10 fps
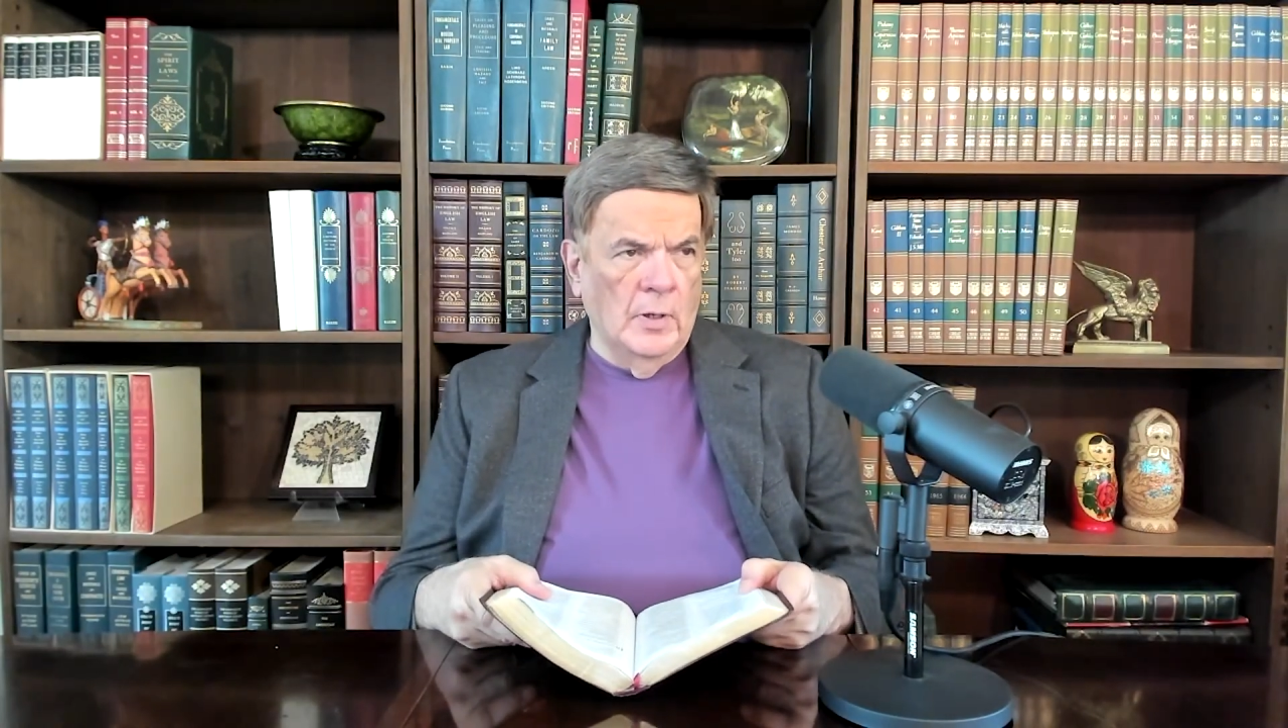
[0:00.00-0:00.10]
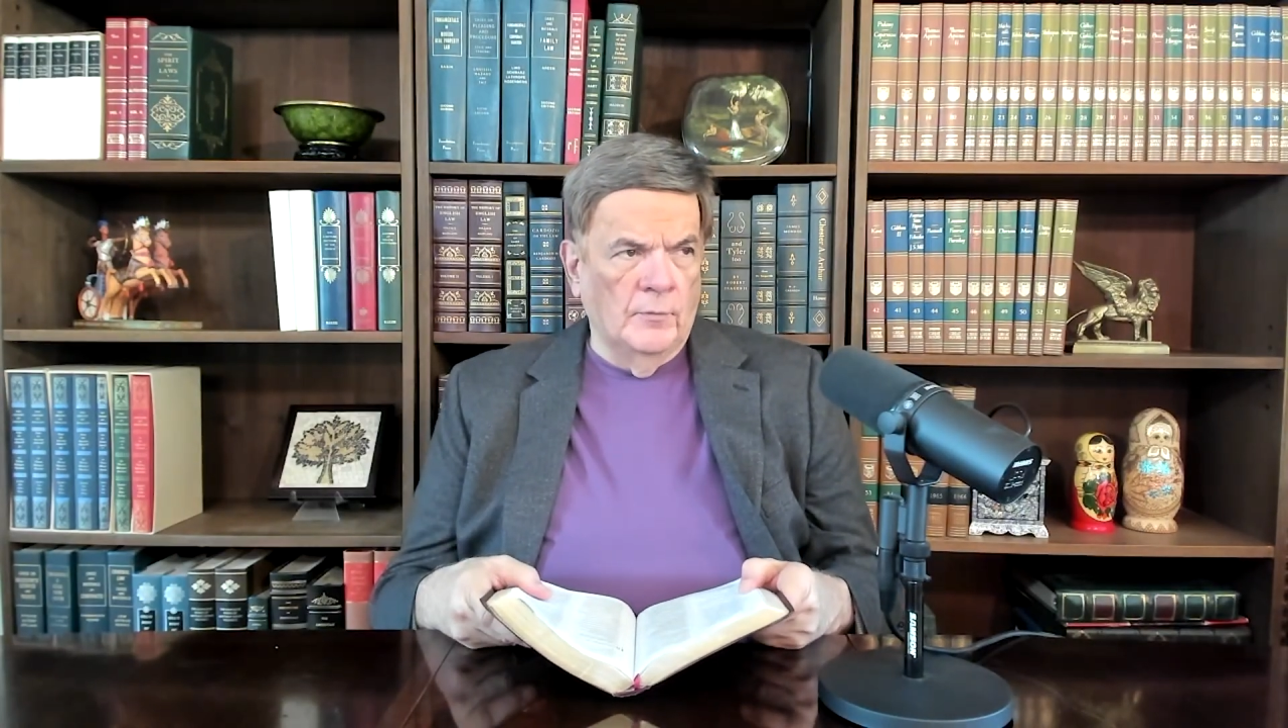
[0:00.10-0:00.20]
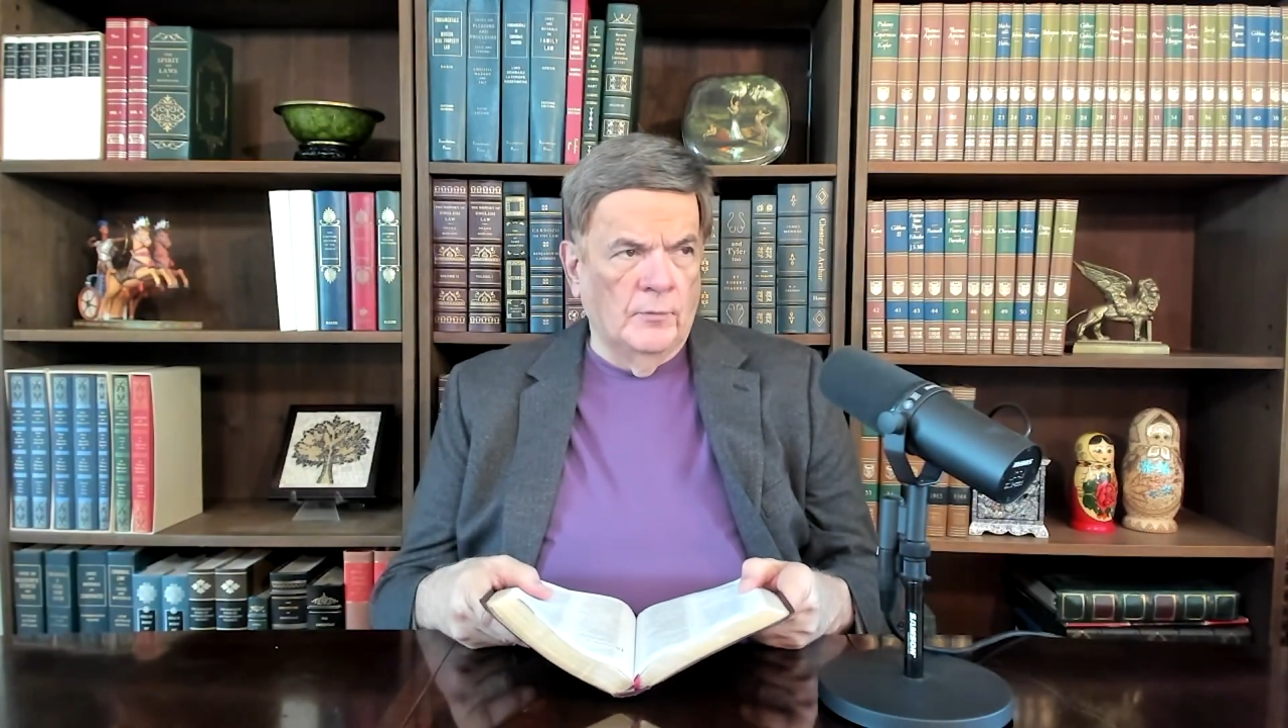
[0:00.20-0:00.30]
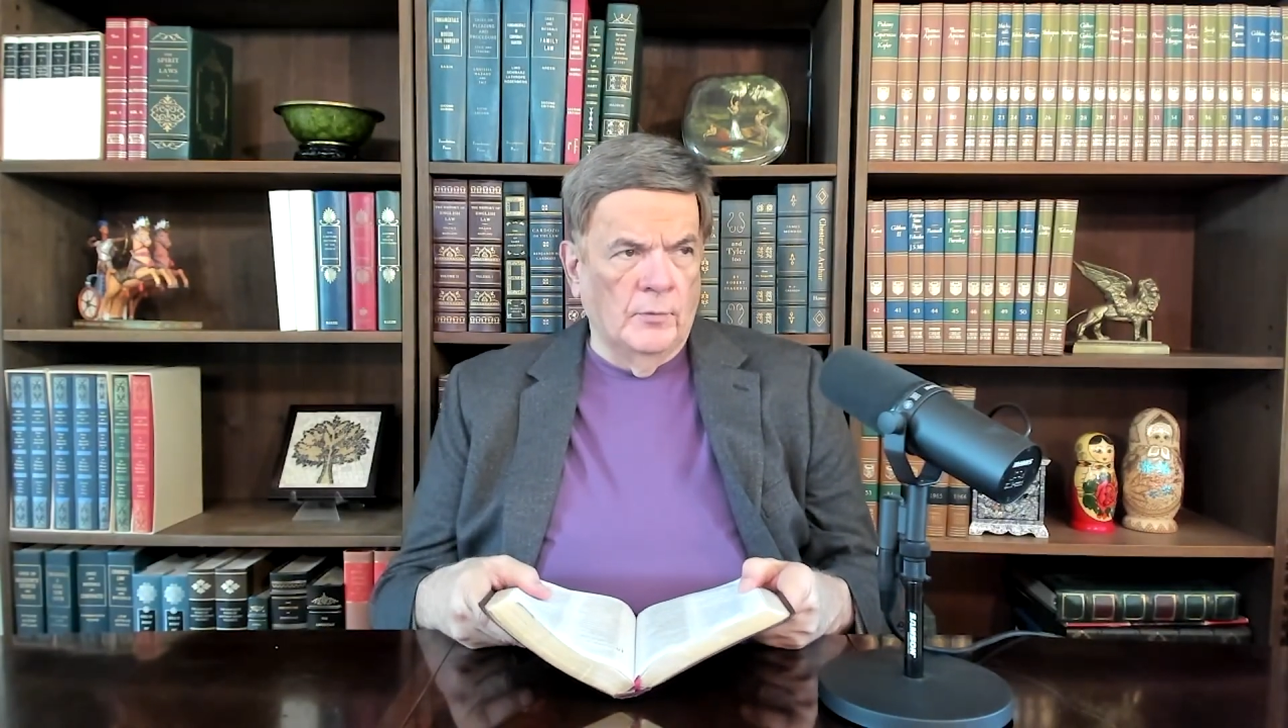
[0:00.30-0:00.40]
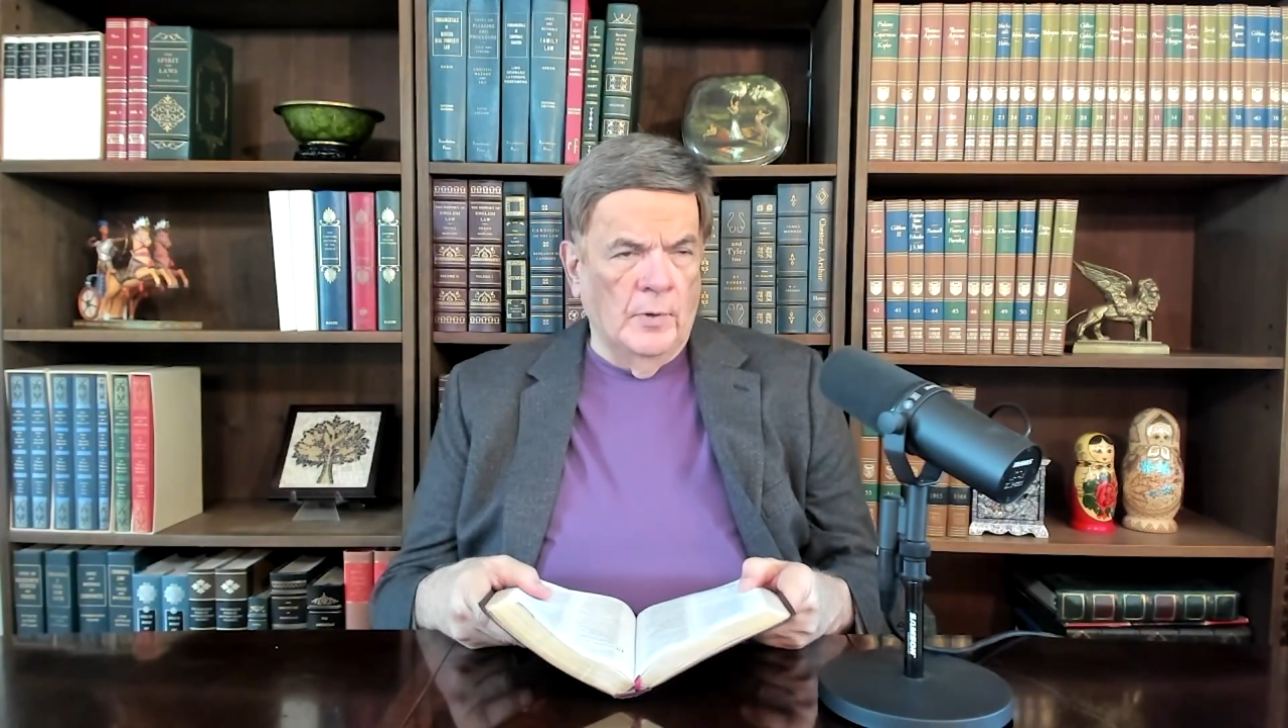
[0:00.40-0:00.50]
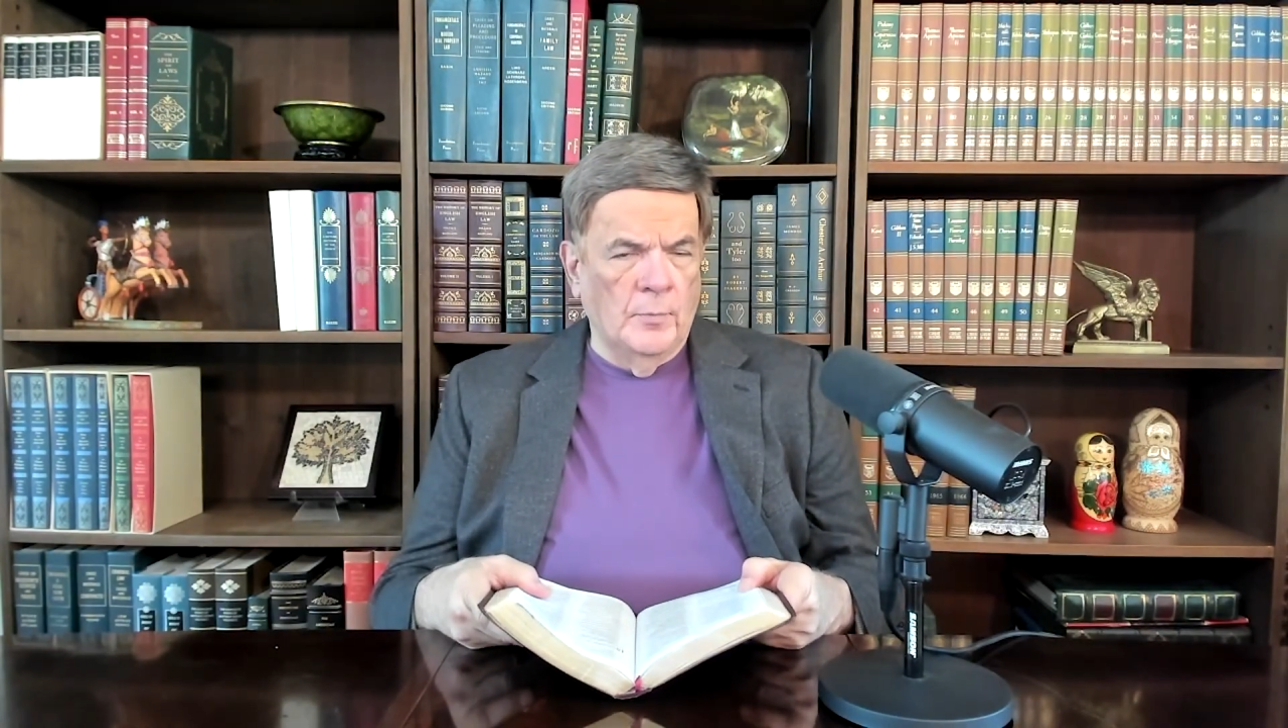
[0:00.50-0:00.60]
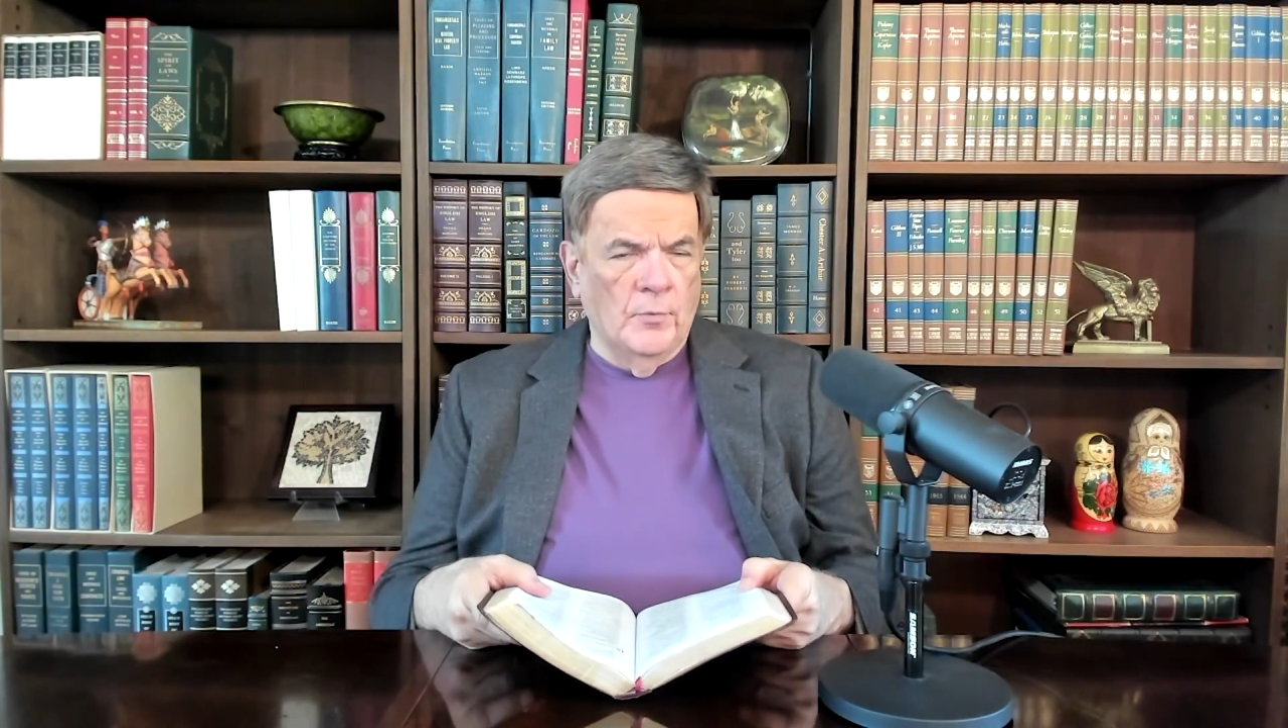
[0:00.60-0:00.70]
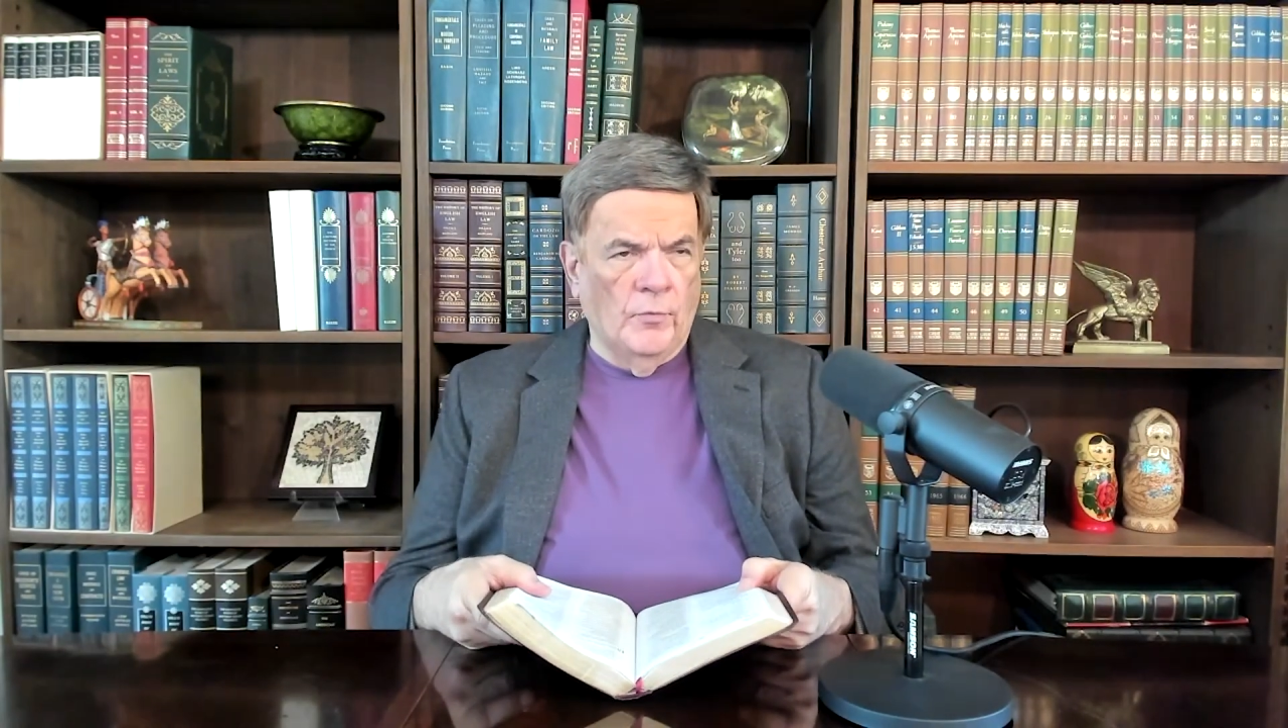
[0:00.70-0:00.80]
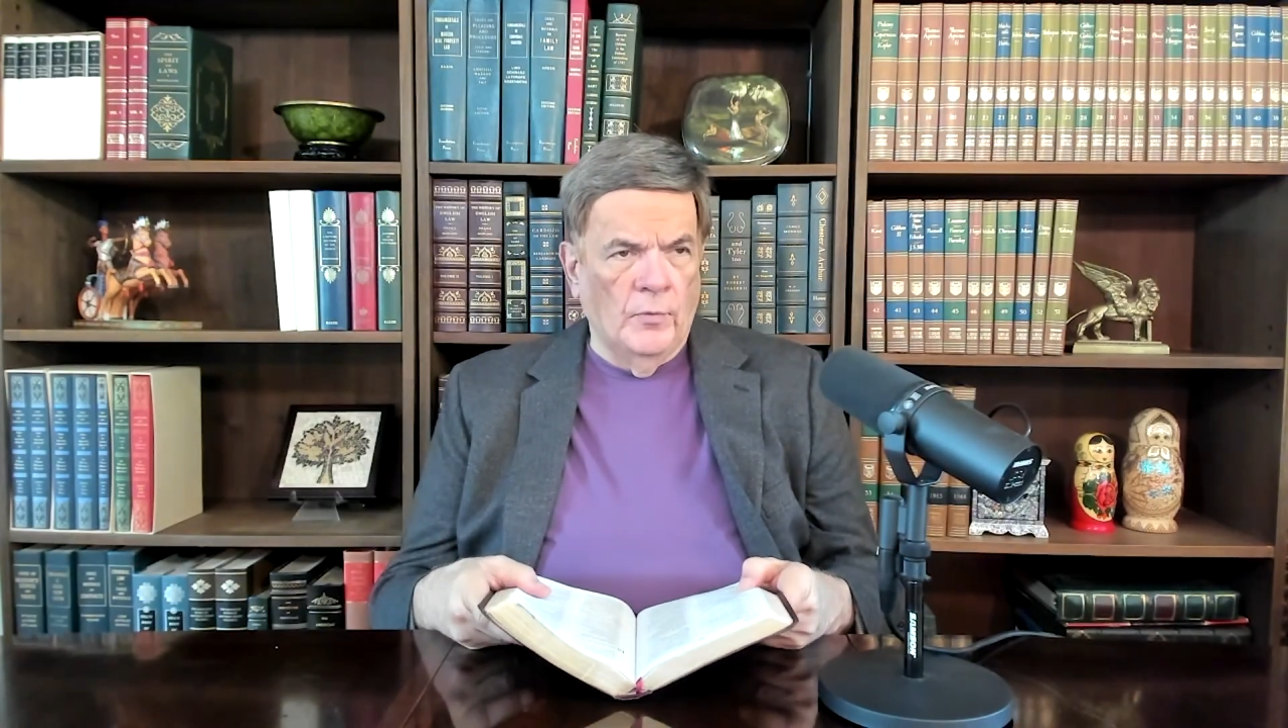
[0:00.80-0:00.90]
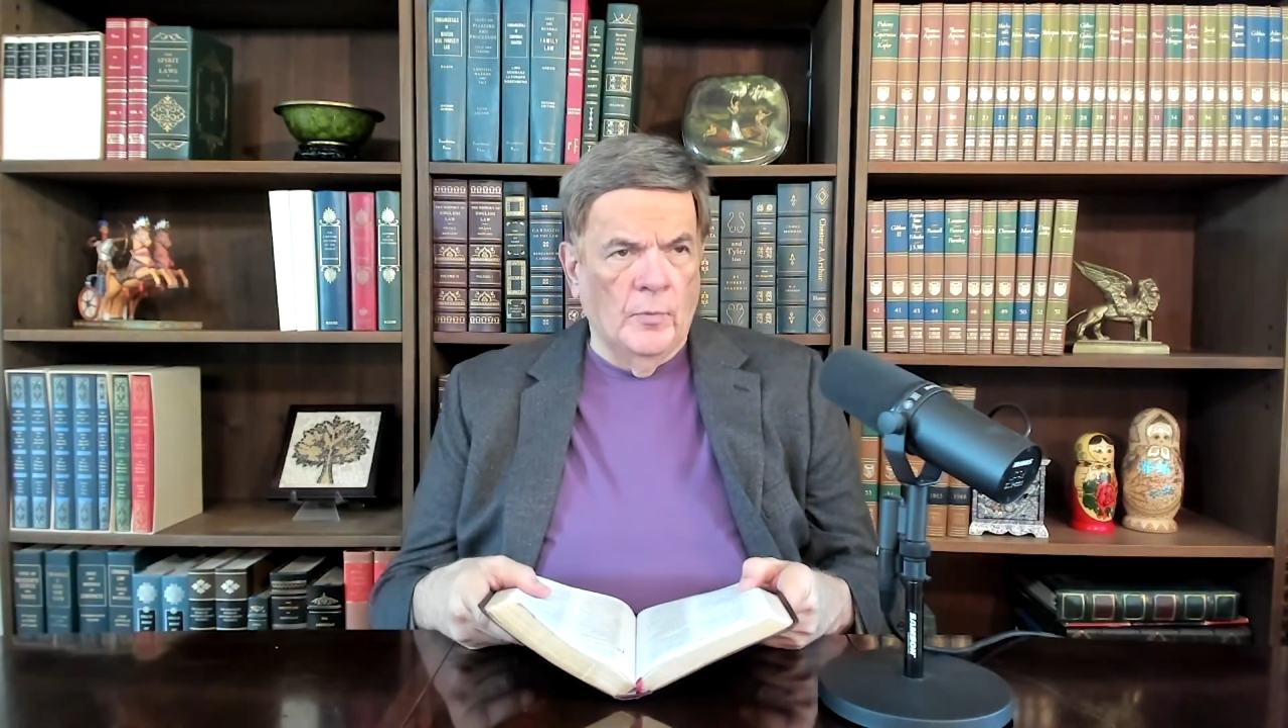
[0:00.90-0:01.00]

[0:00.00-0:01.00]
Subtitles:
after leprosy,